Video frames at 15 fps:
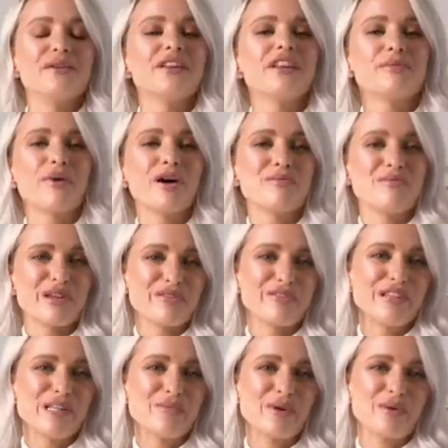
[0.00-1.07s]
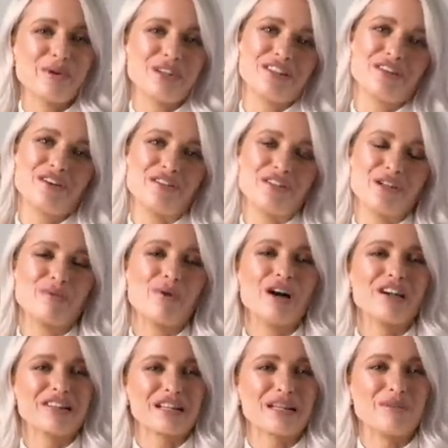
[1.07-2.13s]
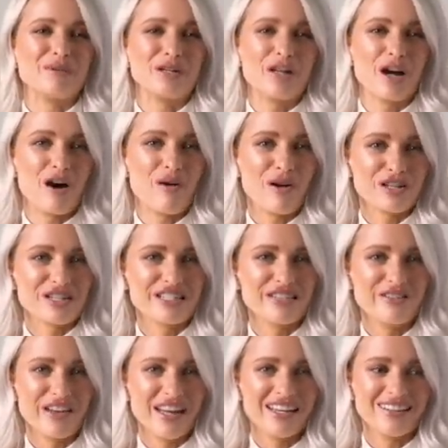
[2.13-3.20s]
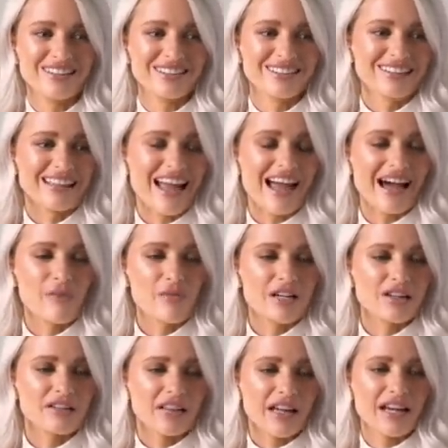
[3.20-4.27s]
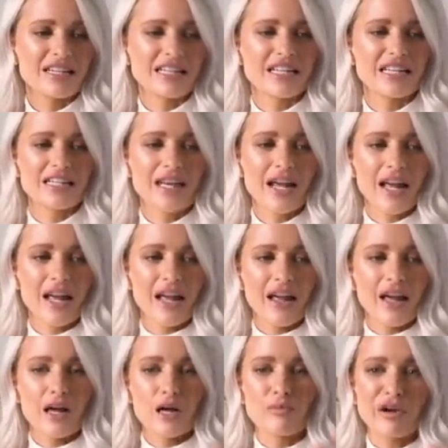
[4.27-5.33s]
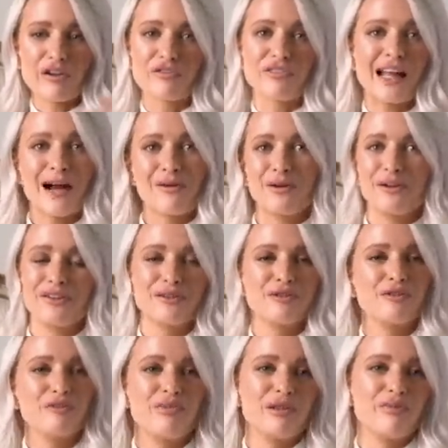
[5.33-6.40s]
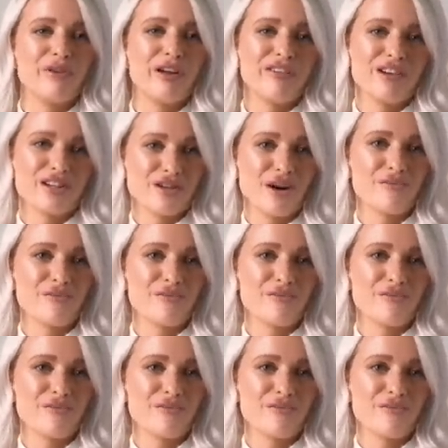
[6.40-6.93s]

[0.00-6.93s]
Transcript: So at this point, me and Phillipa were discussing what exactly would go onto the veil, and we decided my flowers would be the perfect